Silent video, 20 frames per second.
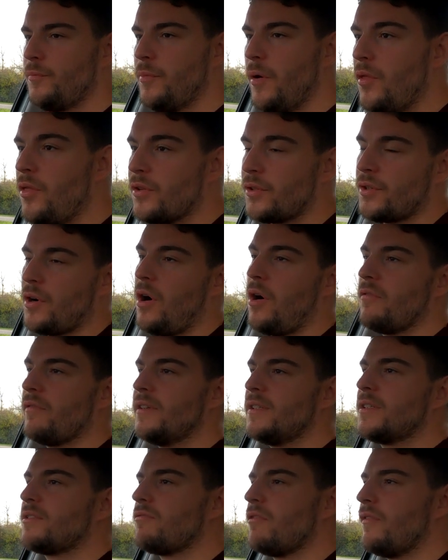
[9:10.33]
put the car
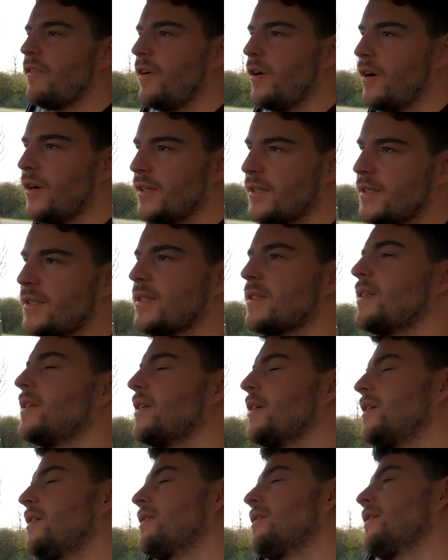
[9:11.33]
into reverse
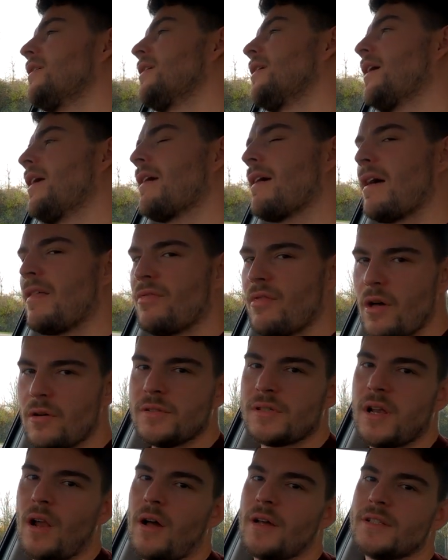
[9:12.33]
and
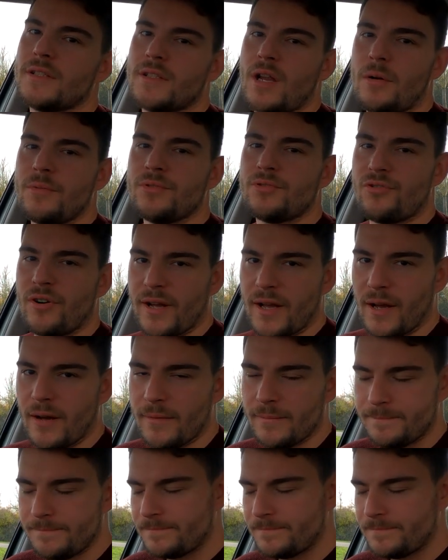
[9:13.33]
those lights don't trigger.